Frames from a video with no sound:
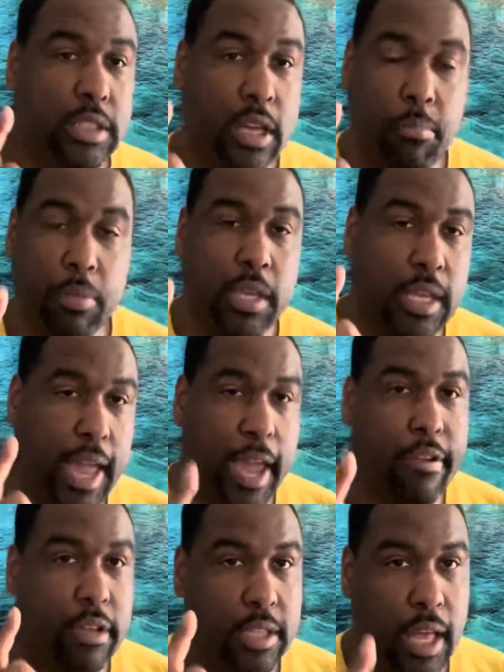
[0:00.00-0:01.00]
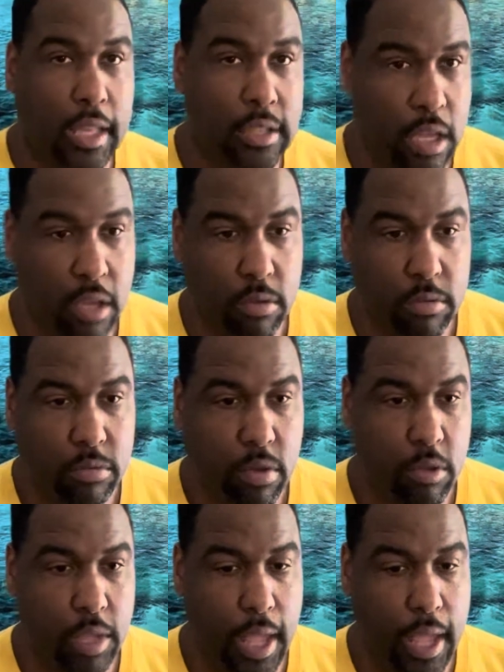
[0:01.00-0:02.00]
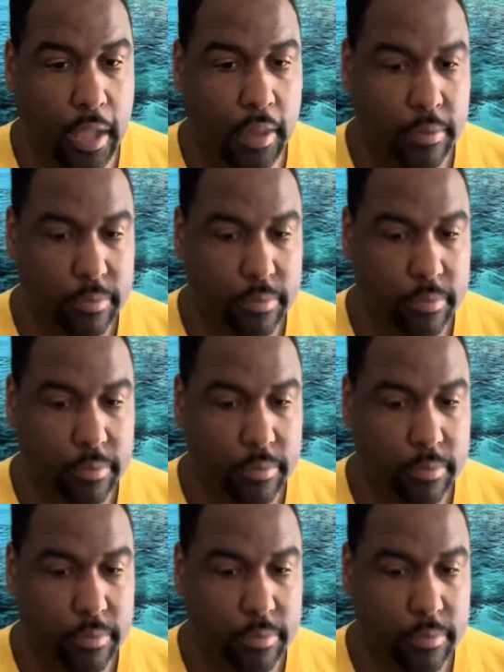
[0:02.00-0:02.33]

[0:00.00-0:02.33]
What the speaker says: of Pete Arredondo, okay,